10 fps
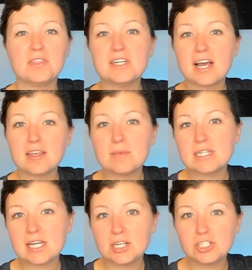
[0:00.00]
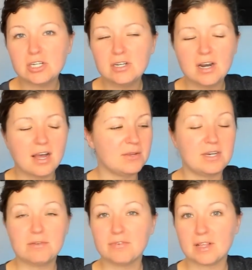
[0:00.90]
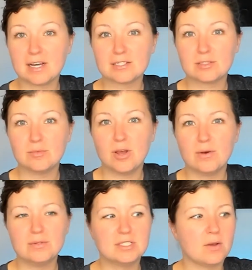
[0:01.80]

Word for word: with the documentation that you need for the custom code.